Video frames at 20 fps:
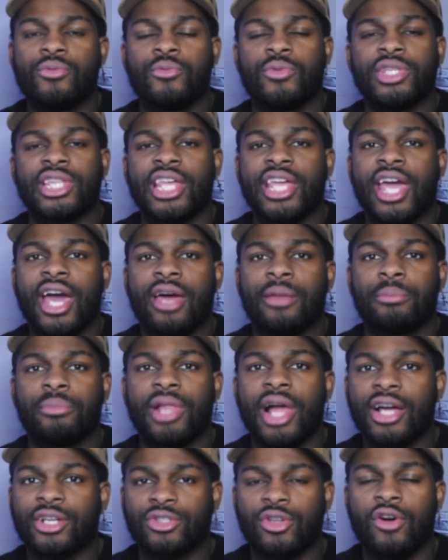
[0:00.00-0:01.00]
when they got
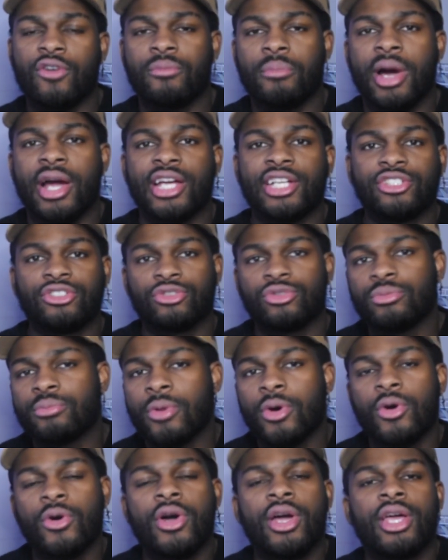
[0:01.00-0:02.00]
blocked off by Kazumbo,